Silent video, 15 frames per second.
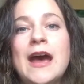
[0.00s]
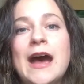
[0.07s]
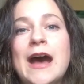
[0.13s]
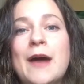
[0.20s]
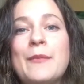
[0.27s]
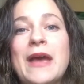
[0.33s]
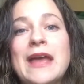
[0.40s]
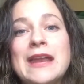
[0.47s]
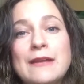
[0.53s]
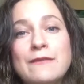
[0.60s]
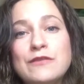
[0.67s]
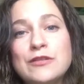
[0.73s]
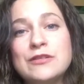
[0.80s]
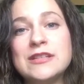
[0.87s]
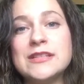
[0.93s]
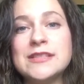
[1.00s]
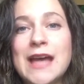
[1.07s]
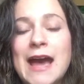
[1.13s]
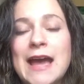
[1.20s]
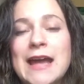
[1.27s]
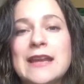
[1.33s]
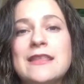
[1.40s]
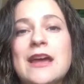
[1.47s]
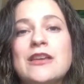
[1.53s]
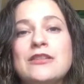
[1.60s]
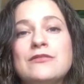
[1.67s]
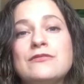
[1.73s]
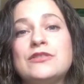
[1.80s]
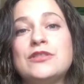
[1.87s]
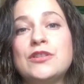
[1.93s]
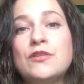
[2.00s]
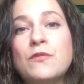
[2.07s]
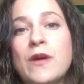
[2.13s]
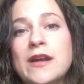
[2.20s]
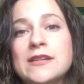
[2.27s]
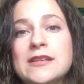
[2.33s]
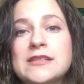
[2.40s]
And if you decide that you do want